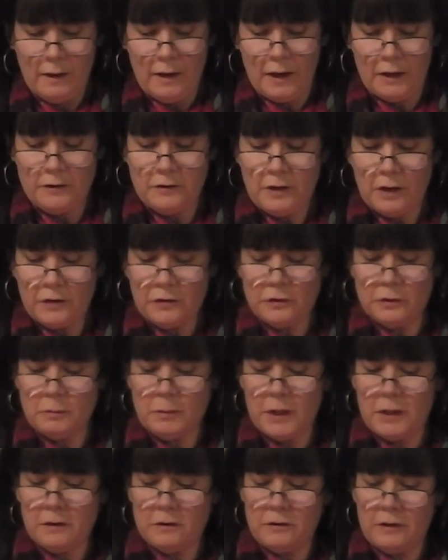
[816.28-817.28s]
A dozen
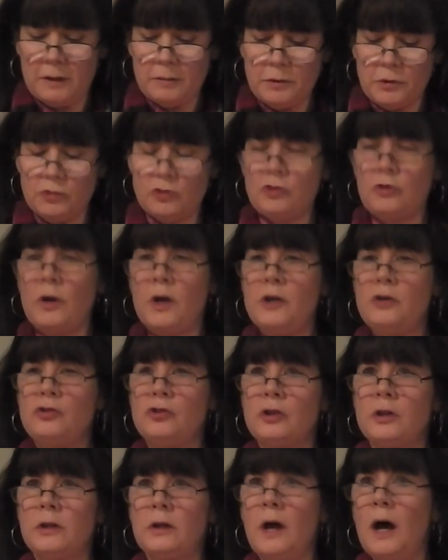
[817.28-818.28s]
make a
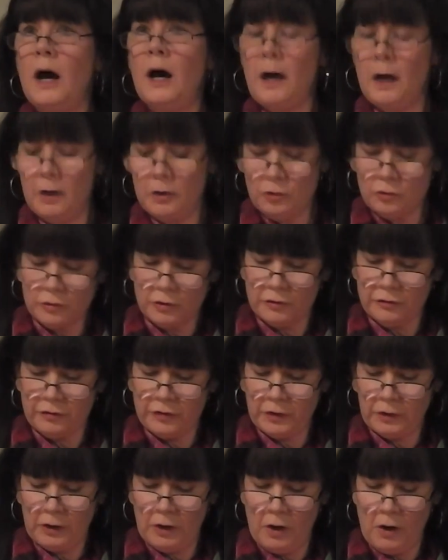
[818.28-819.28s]
demonstration, 100
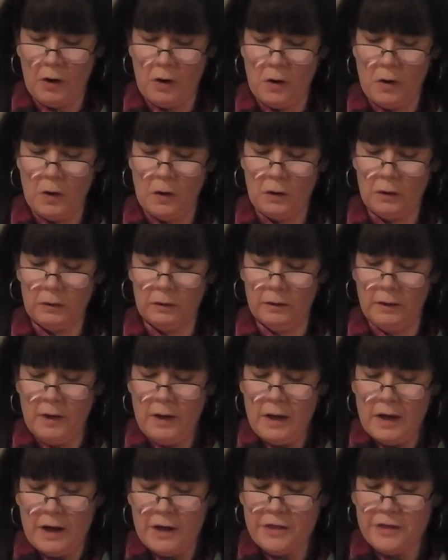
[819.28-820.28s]
fill a hall,
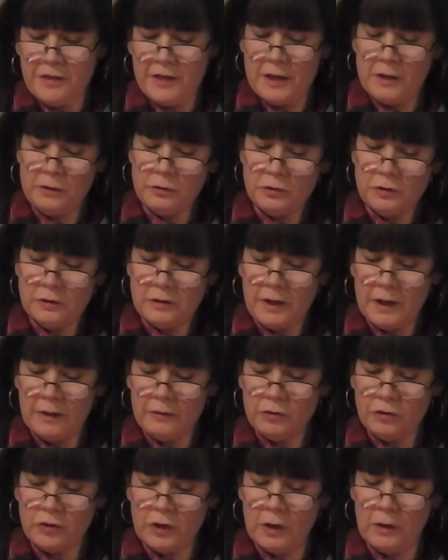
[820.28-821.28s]
1,000
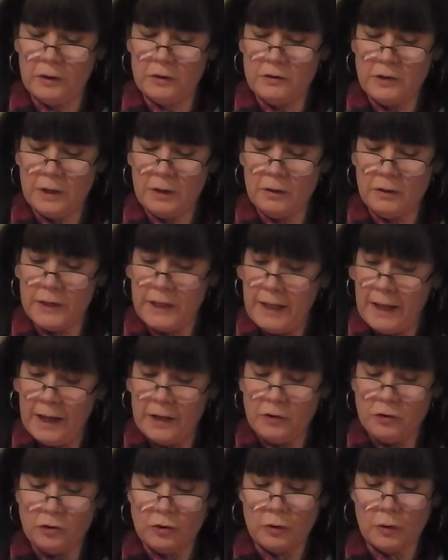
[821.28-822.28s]
have solidarity
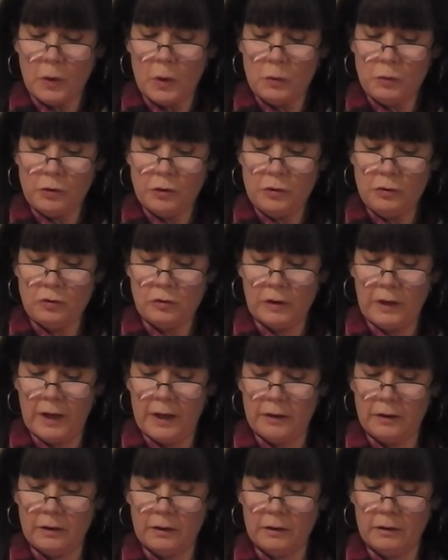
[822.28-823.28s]
and your own
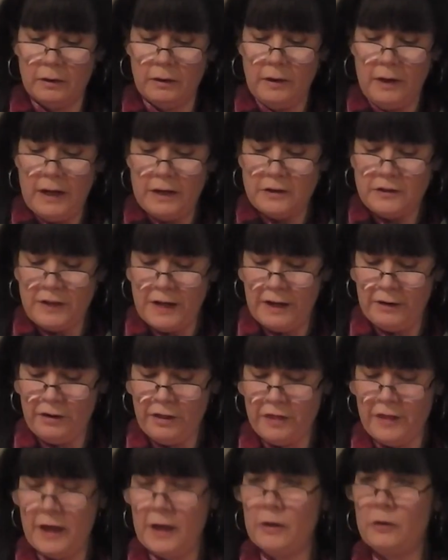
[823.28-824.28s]
newsletter,
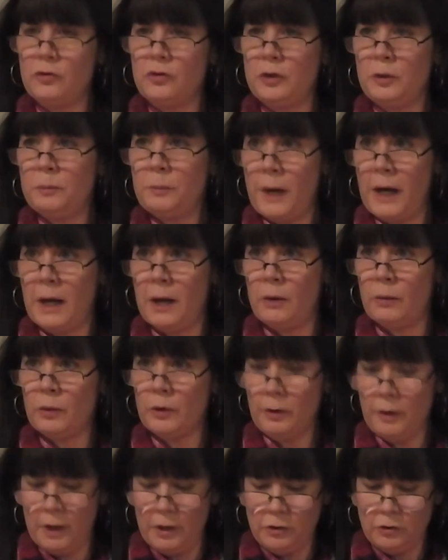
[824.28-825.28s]
10,000
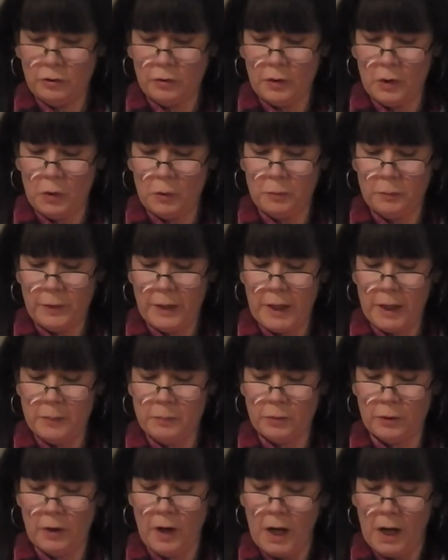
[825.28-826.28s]
power and your own
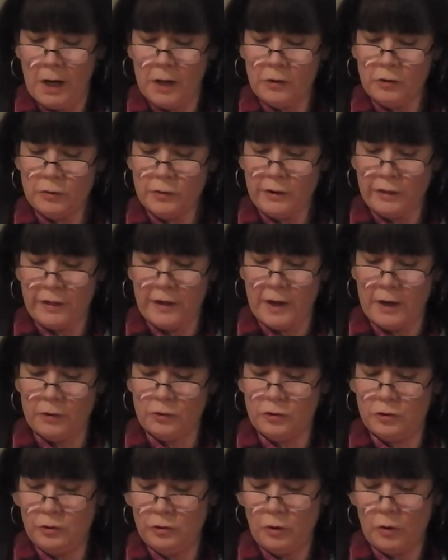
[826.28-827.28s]
paper,
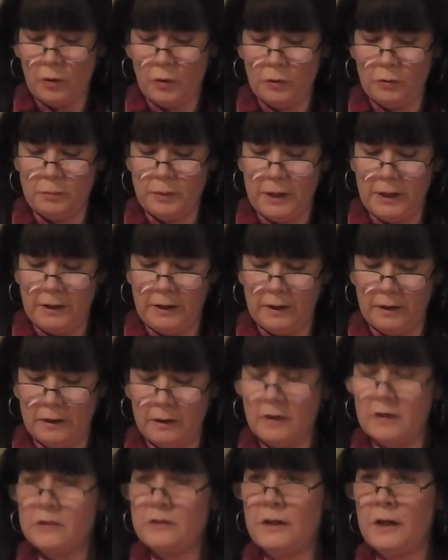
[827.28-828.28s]
100,000 your own media,
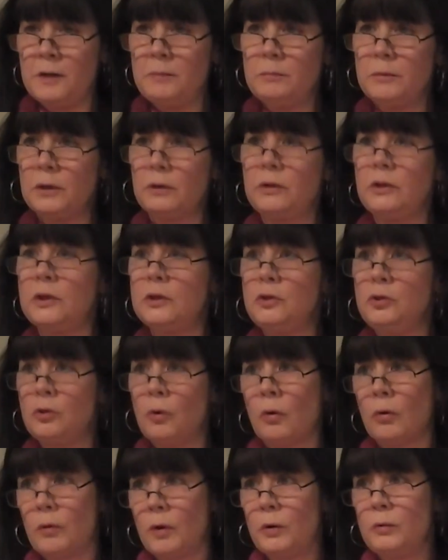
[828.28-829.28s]
10 million
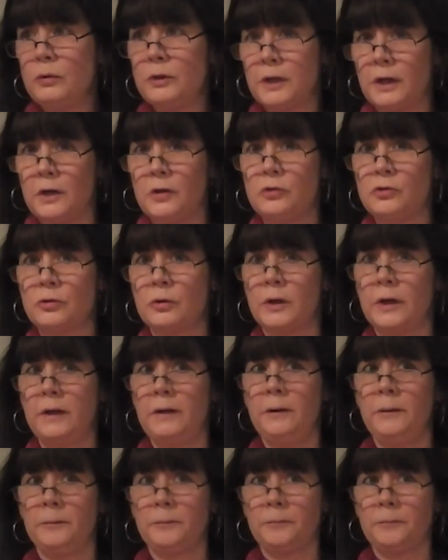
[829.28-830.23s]
your own country.